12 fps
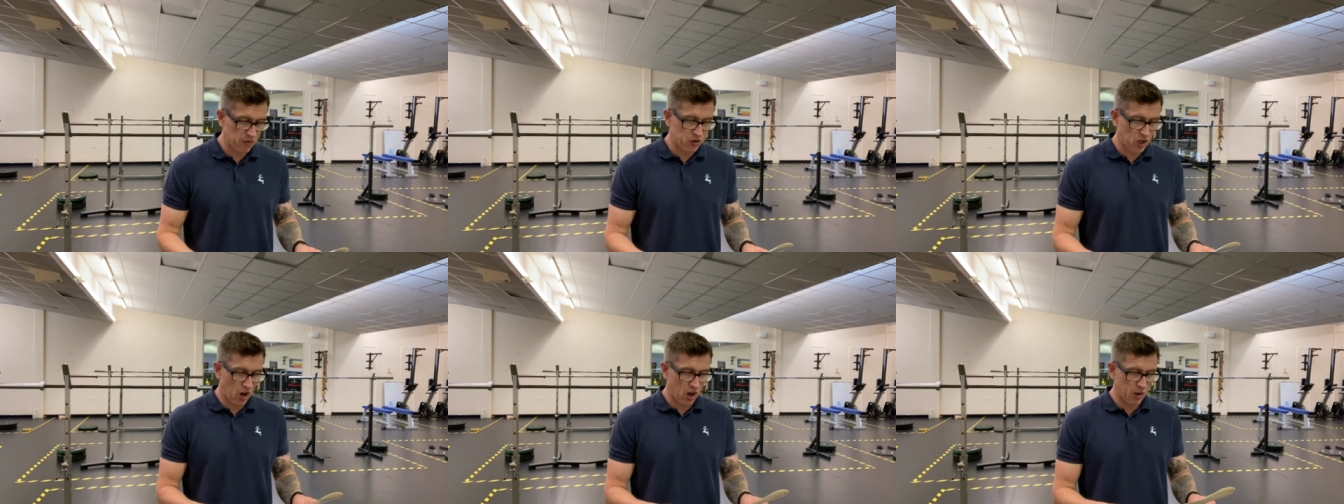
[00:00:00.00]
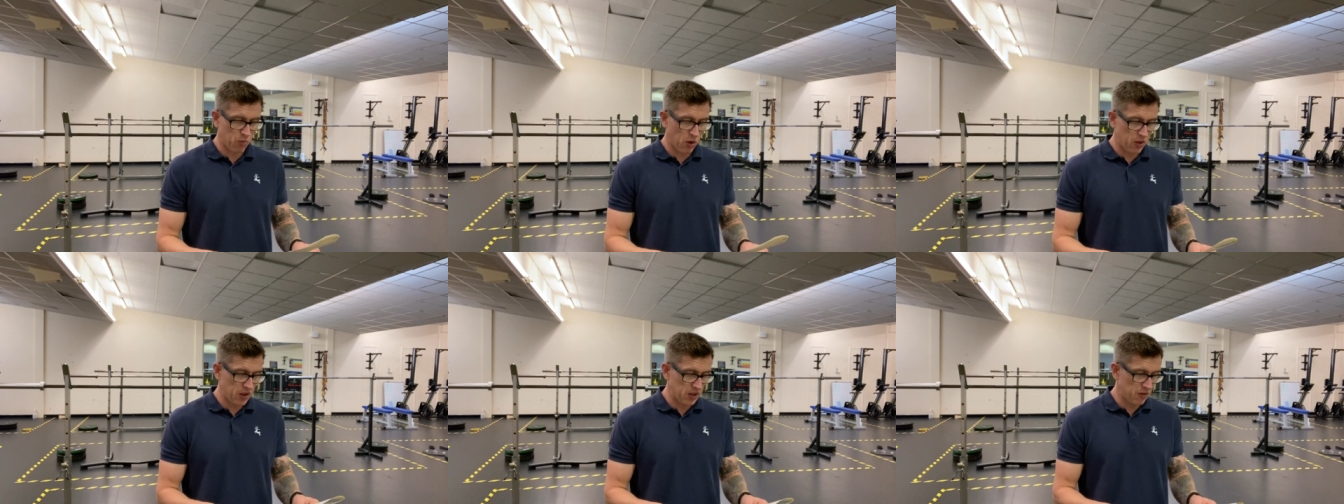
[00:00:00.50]
time when
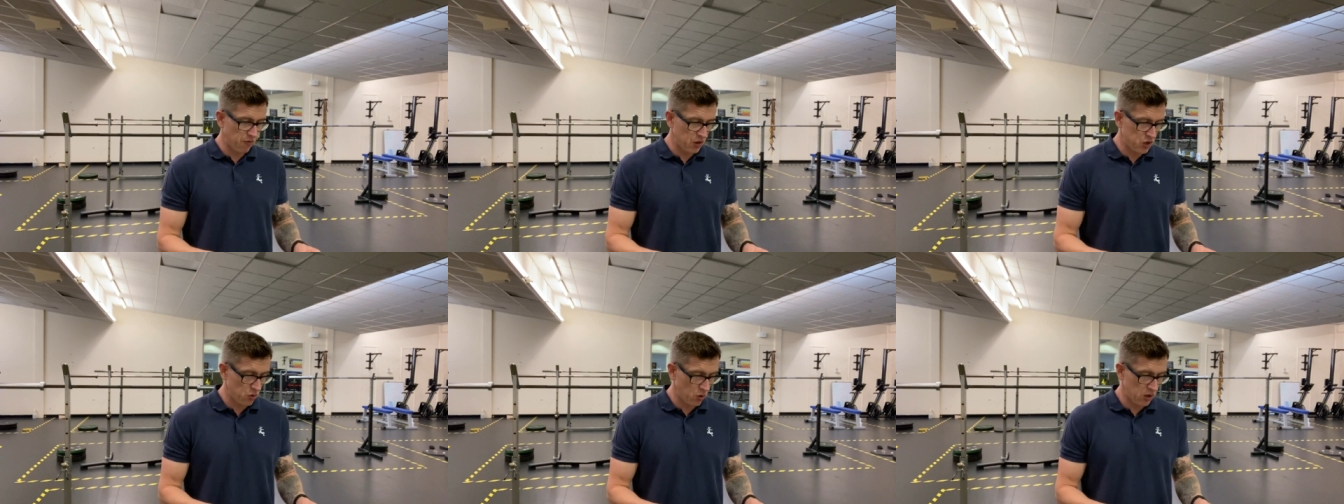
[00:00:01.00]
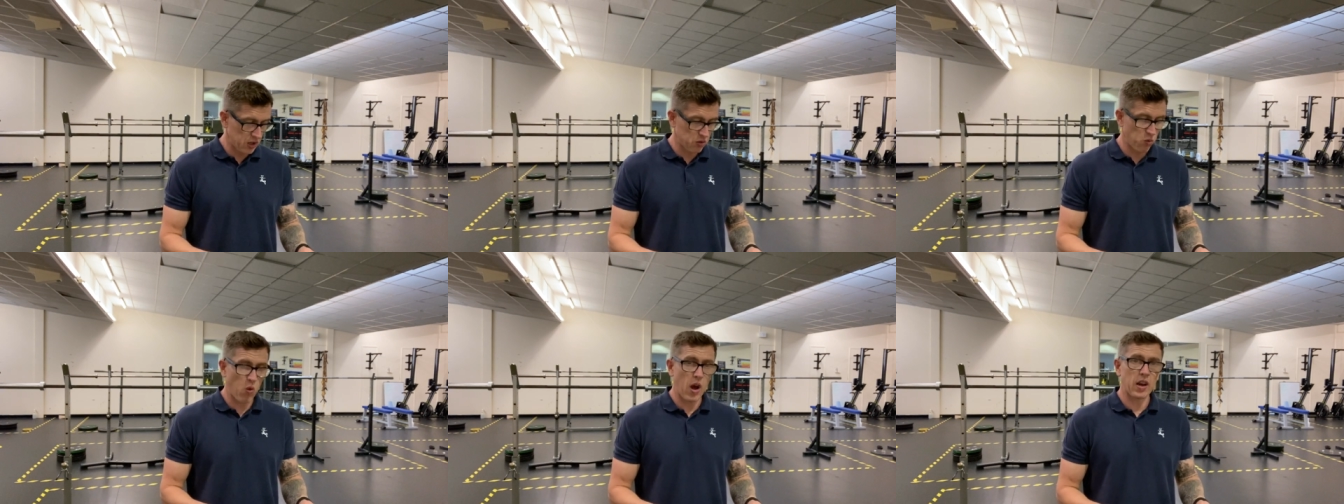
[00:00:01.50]
the individual is
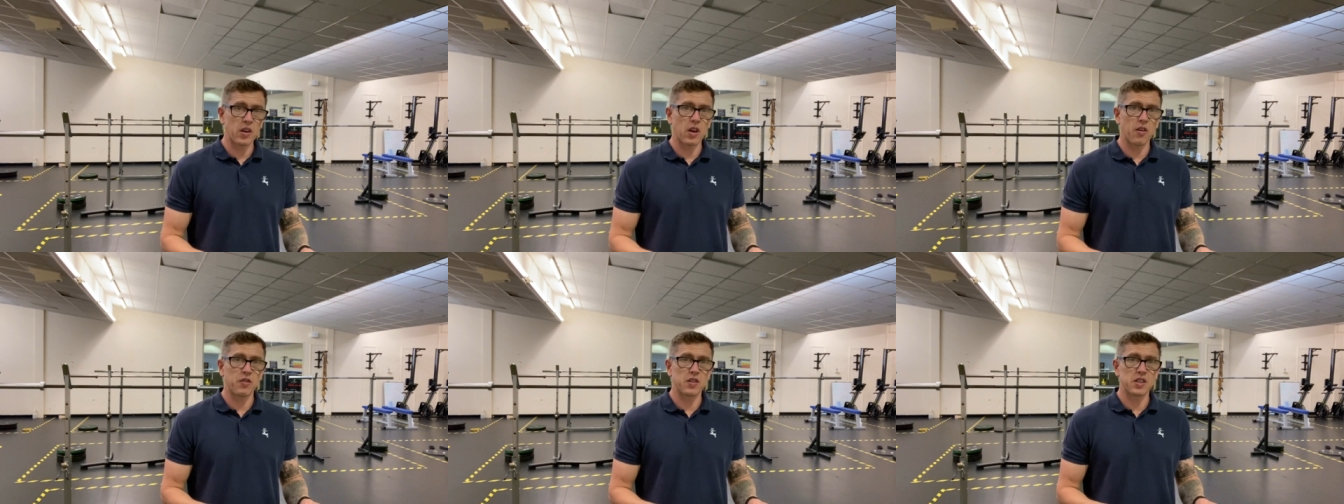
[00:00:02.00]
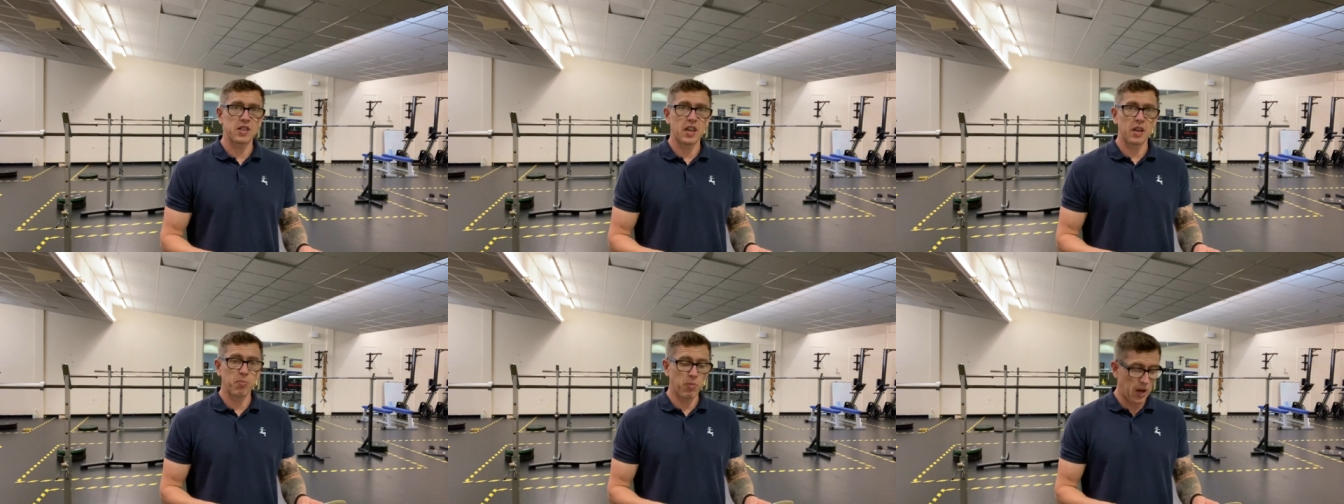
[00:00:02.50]
well enough to
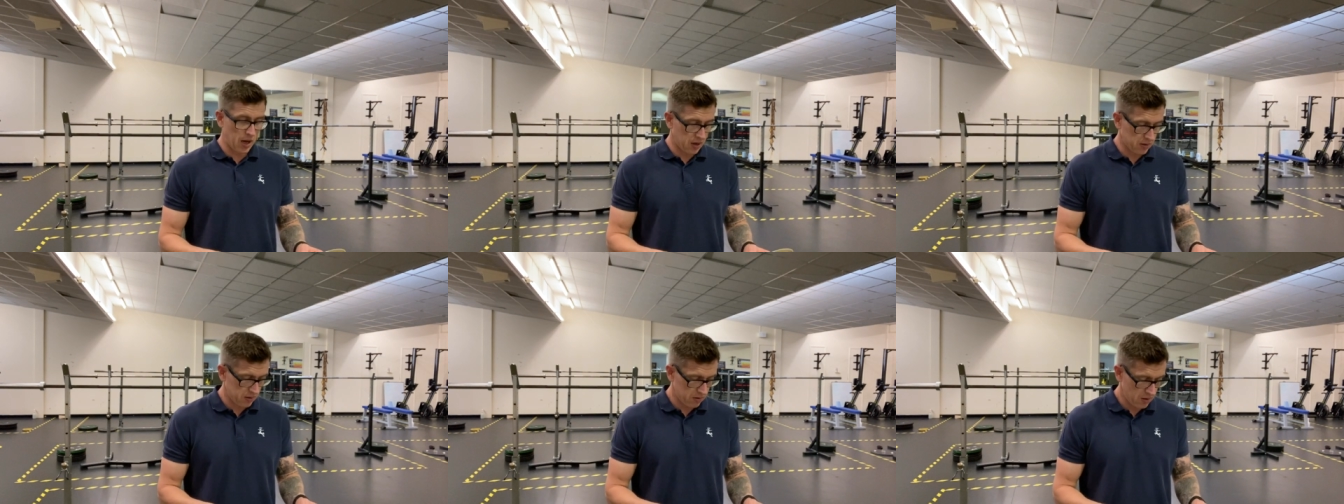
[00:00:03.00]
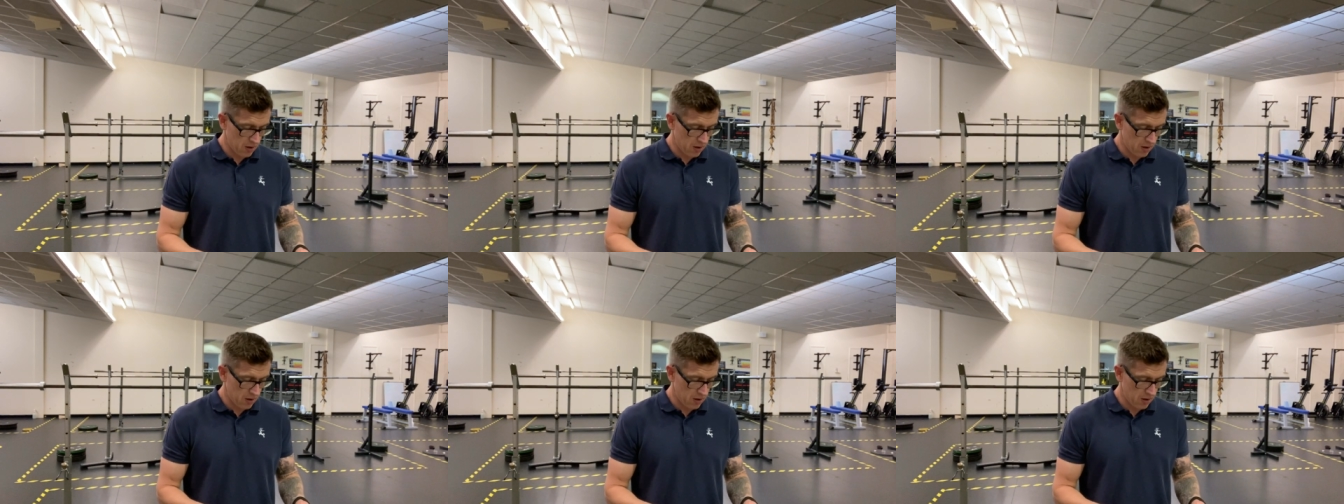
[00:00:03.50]
take part.